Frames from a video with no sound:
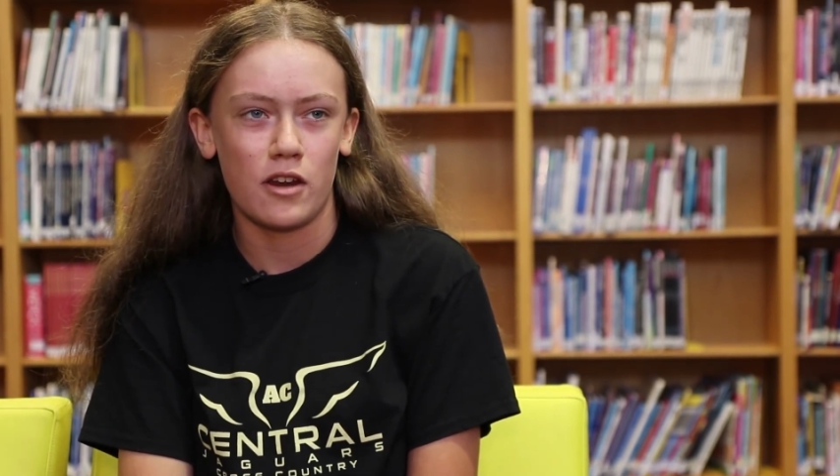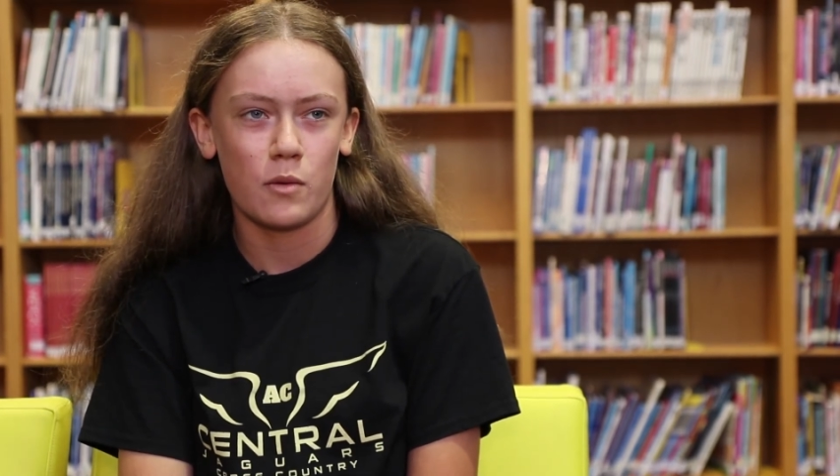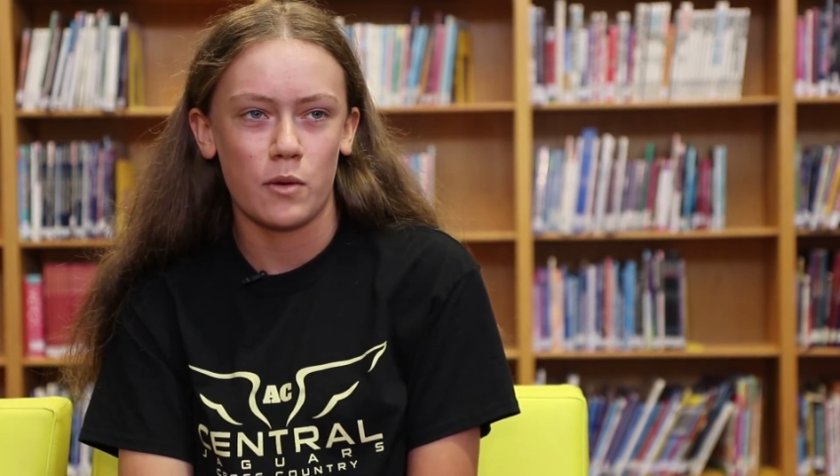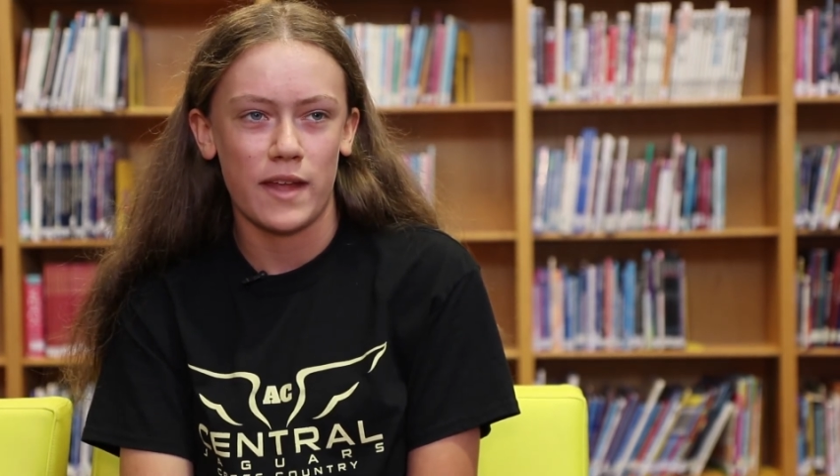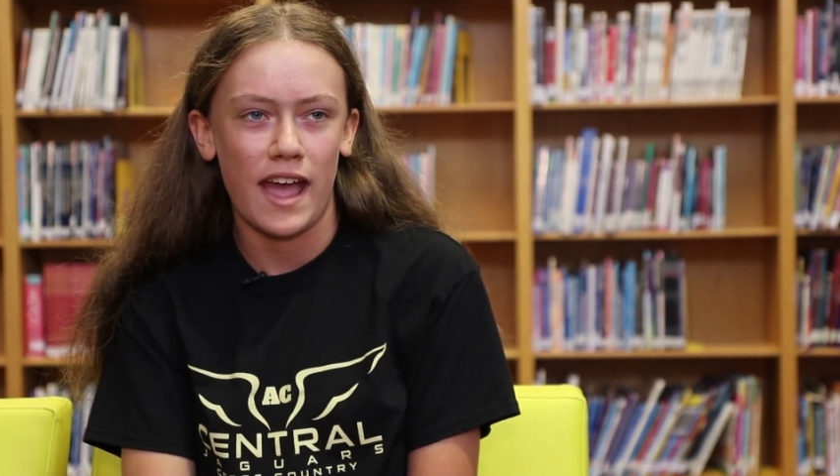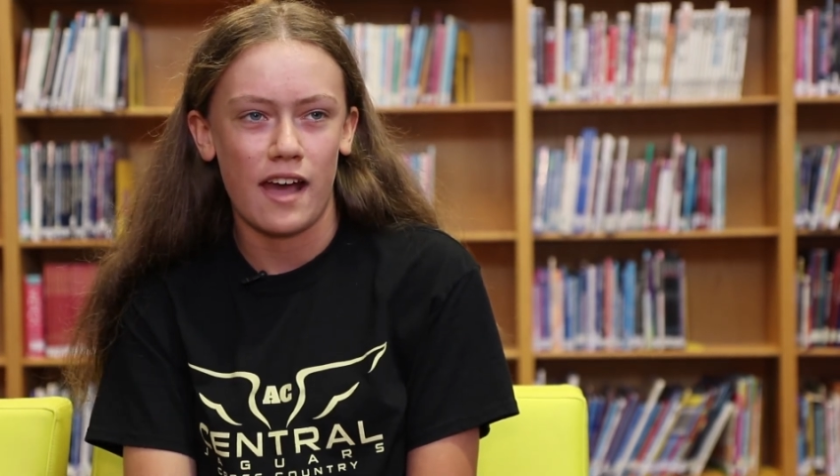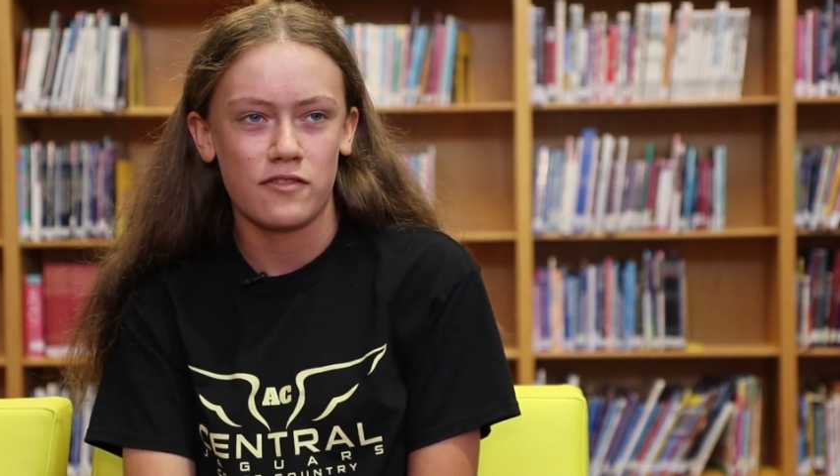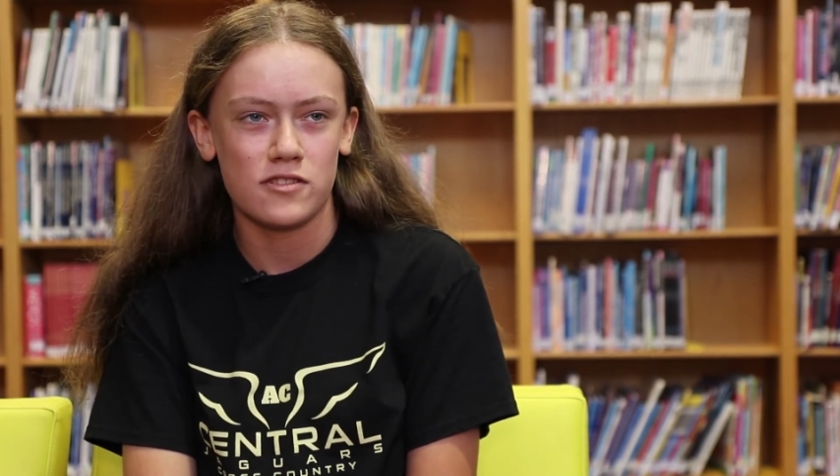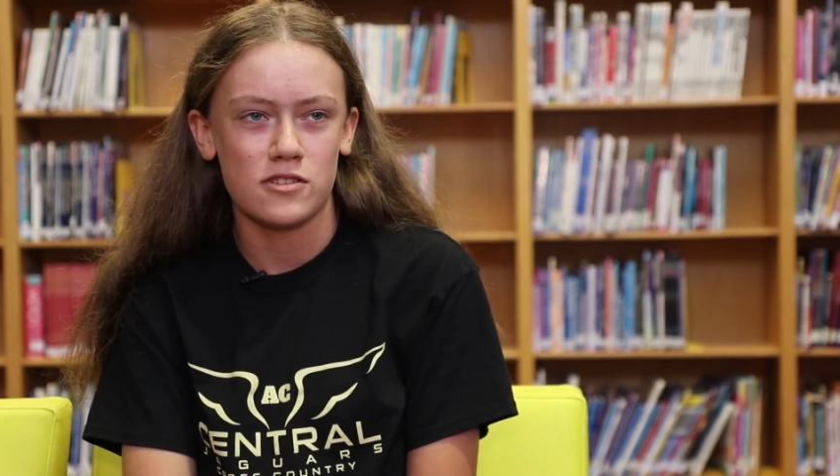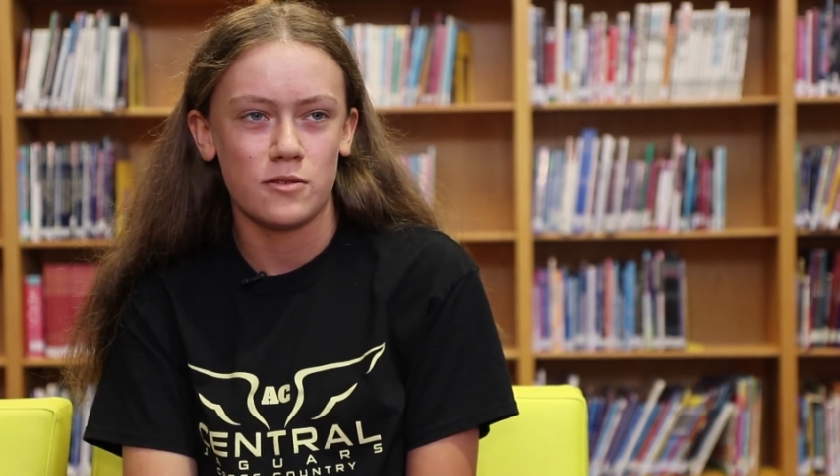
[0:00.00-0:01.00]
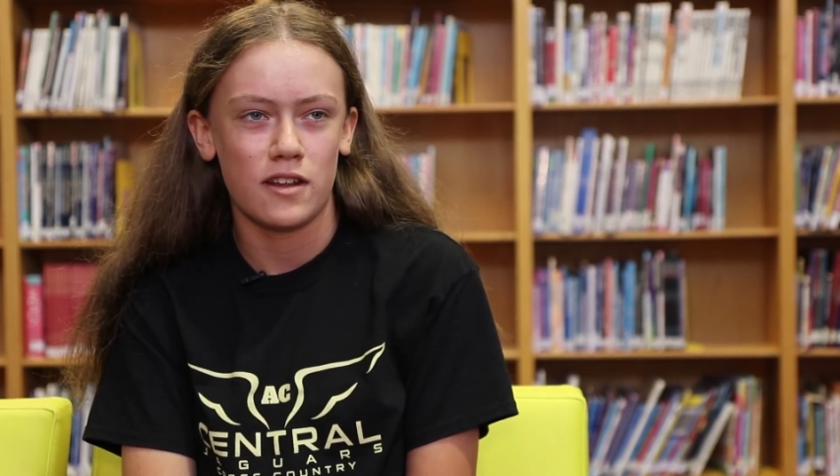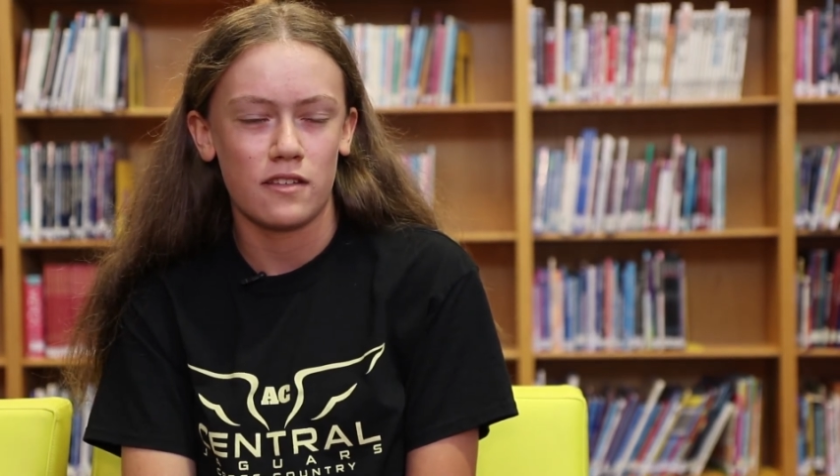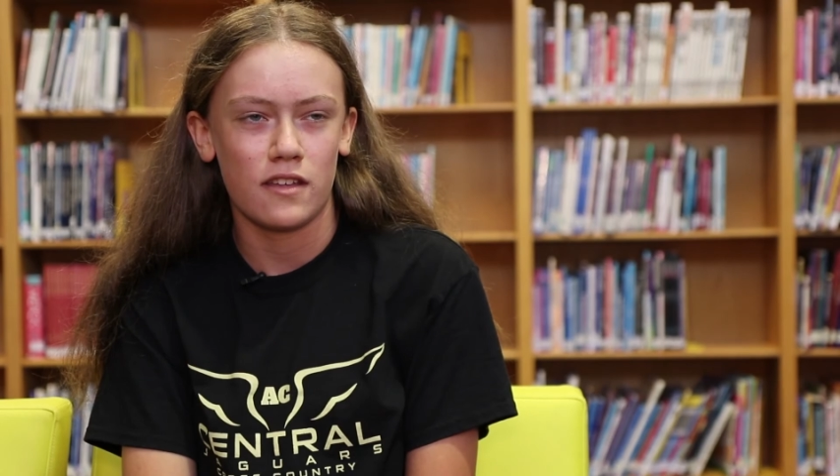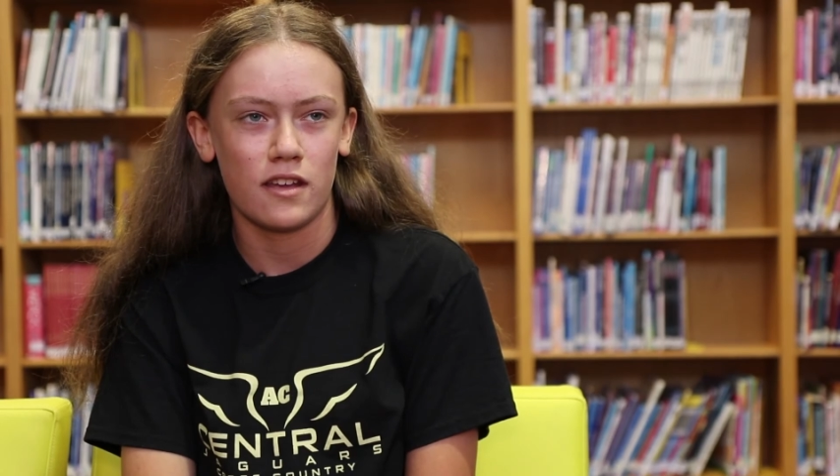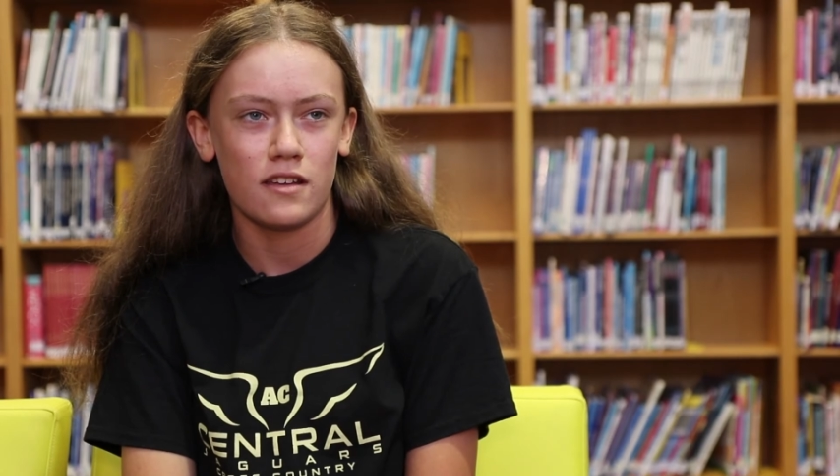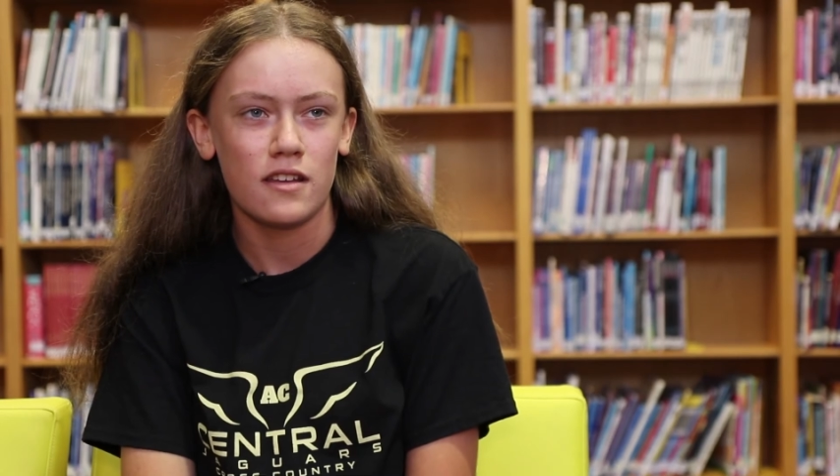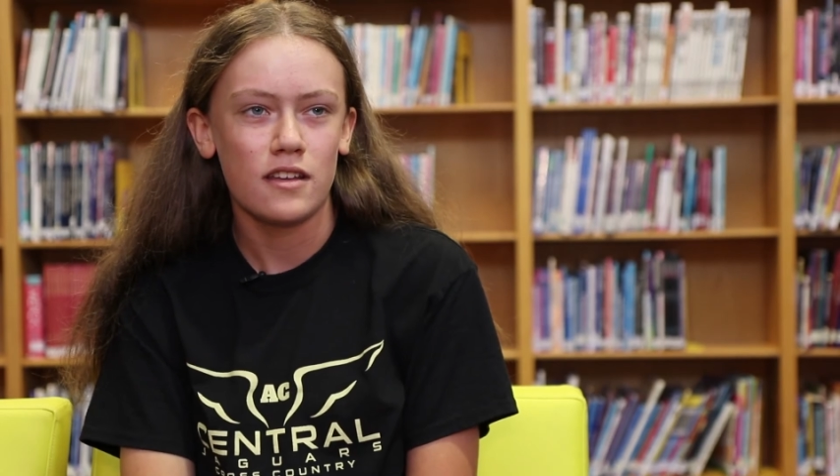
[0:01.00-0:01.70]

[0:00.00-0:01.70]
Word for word: not where we have to do anything,